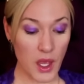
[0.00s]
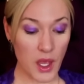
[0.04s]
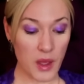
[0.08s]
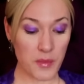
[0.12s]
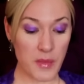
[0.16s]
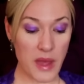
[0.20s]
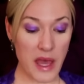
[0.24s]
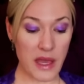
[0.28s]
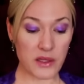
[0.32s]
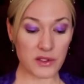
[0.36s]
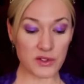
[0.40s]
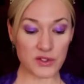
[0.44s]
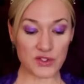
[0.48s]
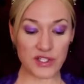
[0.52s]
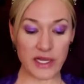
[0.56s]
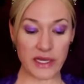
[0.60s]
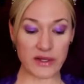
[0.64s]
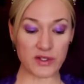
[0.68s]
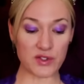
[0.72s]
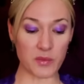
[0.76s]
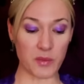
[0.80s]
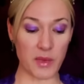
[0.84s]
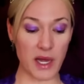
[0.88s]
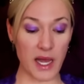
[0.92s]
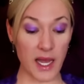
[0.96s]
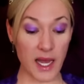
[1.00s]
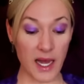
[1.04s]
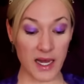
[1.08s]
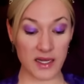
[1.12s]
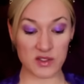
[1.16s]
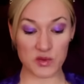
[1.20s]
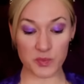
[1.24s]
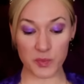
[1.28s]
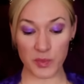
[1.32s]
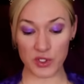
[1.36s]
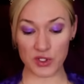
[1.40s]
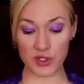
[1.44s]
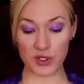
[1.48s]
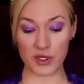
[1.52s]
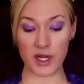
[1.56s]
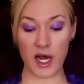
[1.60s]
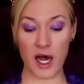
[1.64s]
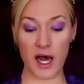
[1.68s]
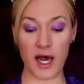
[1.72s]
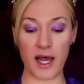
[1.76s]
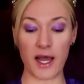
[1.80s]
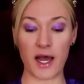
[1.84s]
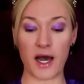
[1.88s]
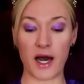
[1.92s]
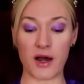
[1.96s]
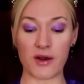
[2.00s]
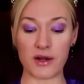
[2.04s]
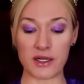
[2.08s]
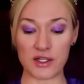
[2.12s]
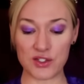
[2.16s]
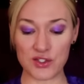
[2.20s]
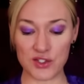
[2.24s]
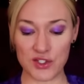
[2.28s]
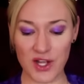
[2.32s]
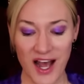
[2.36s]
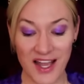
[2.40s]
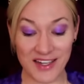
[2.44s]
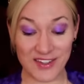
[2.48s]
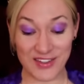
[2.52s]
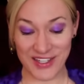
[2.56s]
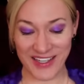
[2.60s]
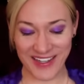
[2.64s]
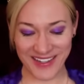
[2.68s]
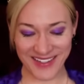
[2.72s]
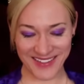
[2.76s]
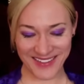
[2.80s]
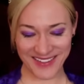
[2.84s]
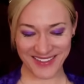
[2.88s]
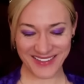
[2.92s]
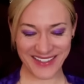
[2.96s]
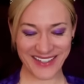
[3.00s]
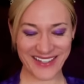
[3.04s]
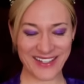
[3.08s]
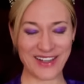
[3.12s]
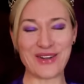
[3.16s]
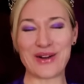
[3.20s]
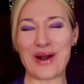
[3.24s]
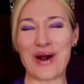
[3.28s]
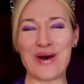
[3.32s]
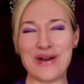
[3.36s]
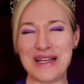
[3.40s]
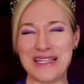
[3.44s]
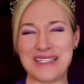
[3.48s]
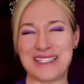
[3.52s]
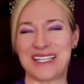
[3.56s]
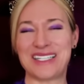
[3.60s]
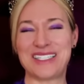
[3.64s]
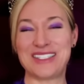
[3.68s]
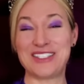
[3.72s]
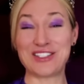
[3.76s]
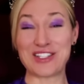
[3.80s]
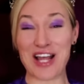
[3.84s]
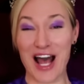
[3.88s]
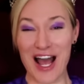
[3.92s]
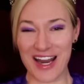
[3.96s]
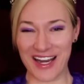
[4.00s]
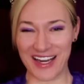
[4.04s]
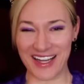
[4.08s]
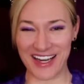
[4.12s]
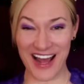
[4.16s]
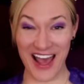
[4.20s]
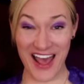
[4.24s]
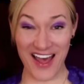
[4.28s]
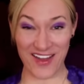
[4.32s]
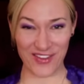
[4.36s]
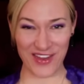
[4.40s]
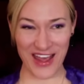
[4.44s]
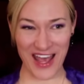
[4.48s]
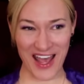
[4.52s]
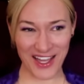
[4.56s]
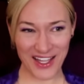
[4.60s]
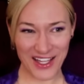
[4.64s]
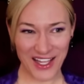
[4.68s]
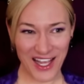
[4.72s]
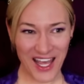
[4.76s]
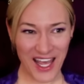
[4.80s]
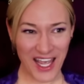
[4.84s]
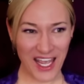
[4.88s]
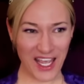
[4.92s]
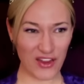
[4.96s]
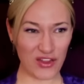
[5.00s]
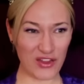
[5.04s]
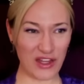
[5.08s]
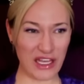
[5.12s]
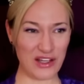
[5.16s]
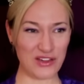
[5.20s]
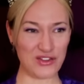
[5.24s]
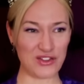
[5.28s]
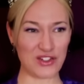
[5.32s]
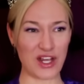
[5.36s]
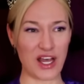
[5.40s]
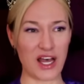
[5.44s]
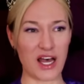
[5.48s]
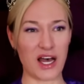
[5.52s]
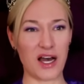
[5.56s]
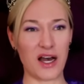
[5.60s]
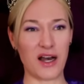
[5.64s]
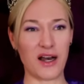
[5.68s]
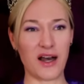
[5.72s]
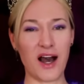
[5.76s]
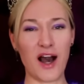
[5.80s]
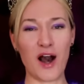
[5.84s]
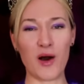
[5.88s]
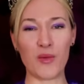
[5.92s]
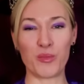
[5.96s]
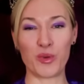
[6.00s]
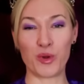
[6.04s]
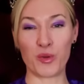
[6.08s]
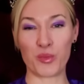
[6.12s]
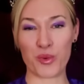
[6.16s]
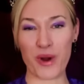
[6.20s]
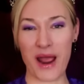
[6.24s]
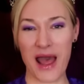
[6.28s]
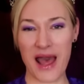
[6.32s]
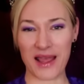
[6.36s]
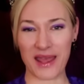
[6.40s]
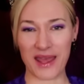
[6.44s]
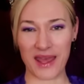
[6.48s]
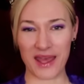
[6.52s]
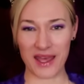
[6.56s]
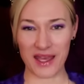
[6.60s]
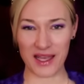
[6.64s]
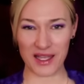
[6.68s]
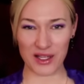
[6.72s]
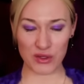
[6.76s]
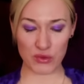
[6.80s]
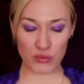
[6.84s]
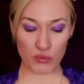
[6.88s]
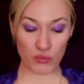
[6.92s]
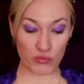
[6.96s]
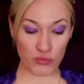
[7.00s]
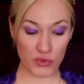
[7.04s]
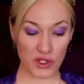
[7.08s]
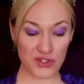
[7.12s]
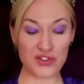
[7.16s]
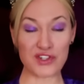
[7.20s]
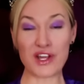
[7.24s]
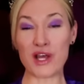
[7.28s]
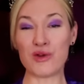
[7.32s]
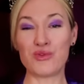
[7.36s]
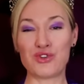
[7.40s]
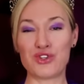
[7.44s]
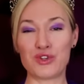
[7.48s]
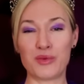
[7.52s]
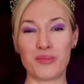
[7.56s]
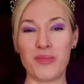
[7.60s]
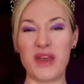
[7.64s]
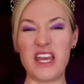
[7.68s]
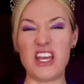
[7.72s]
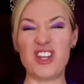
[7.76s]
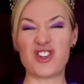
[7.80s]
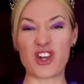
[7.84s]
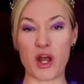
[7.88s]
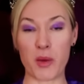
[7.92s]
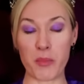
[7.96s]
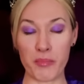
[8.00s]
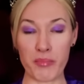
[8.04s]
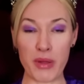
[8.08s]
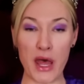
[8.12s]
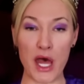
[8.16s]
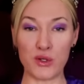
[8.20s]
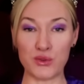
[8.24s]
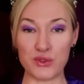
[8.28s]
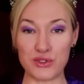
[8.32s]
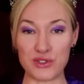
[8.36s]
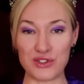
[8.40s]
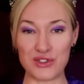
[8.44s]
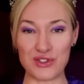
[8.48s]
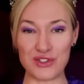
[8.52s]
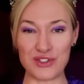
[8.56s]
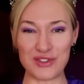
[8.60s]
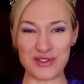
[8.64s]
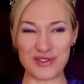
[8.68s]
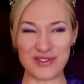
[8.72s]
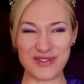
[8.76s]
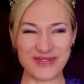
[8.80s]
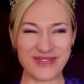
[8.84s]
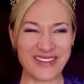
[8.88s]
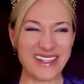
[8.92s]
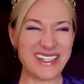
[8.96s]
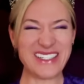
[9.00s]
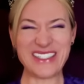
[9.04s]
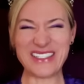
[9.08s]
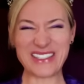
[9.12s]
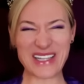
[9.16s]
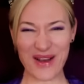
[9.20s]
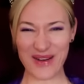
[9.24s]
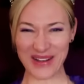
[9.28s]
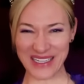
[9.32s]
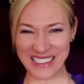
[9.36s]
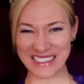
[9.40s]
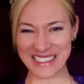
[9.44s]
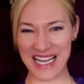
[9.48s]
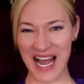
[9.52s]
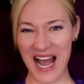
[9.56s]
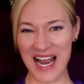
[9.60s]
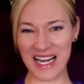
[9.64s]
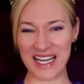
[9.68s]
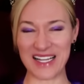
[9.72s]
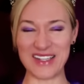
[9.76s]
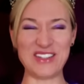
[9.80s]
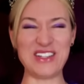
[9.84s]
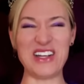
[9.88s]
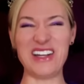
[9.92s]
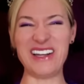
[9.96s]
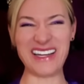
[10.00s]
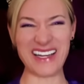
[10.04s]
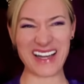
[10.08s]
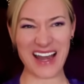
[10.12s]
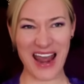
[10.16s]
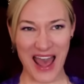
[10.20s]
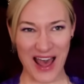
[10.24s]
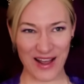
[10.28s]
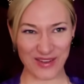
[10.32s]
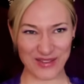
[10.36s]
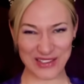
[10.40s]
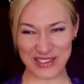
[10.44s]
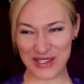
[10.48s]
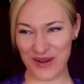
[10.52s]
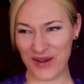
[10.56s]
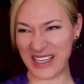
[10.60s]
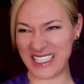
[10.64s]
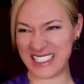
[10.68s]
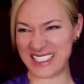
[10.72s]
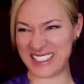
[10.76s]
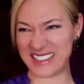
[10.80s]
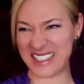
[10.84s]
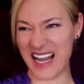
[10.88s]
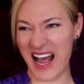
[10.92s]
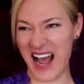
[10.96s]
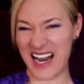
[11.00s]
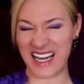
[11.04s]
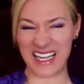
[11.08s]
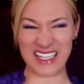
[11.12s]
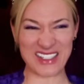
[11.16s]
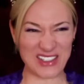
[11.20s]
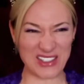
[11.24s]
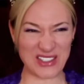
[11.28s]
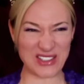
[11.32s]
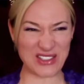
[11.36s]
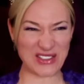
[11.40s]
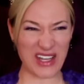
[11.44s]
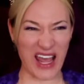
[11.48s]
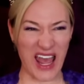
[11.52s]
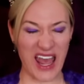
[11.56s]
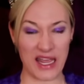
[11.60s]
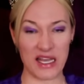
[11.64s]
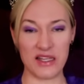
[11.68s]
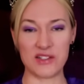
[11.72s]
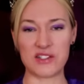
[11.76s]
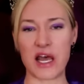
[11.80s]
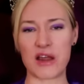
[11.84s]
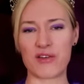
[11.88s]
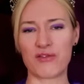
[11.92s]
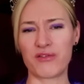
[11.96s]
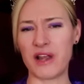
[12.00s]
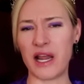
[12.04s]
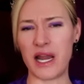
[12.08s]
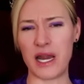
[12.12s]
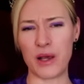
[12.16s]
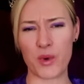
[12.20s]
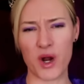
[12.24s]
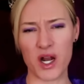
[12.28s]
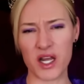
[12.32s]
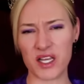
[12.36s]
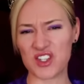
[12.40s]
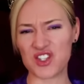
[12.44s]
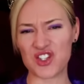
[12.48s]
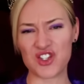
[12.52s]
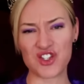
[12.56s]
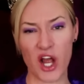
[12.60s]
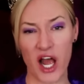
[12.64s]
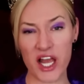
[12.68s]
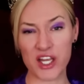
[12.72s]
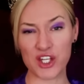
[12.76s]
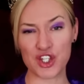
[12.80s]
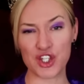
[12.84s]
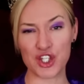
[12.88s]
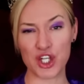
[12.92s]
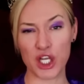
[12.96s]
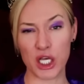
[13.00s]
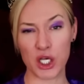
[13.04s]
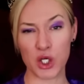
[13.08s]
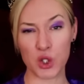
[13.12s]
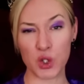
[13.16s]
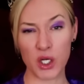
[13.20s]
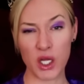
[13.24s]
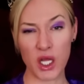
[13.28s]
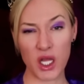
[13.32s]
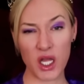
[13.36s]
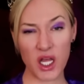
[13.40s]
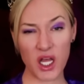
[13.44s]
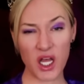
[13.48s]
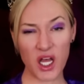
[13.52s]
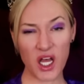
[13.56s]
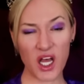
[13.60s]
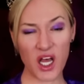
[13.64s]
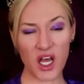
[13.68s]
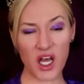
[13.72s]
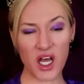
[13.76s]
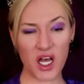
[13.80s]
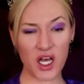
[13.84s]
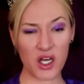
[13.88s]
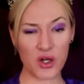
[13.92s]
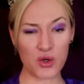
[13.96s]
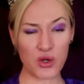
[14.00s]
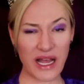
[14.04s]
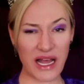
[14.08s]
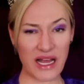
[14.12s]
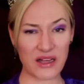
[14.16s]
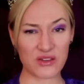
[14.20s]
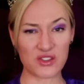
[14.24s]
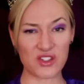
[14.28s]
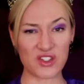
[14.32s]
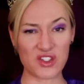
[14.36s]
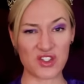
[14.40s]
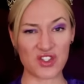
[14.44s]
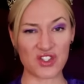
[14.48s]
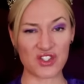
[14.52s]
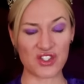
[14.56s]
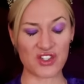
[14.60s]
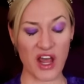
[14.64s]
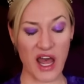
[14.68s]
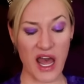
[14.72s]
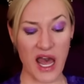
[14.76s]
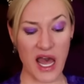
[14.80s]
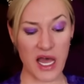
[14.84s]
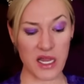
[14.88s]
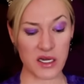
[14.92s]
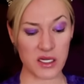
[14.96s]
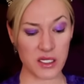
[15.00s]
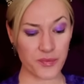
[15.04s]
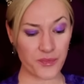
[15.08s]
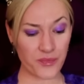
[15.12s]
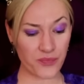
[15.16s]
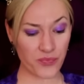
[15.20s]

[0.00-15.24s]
Meghan says, My husband and I are excited. They're always excited, aren't they? In these uh, humble bragging social media posts. So excited to announce, so excited to say. Is that really what excites you? Oh, how sad.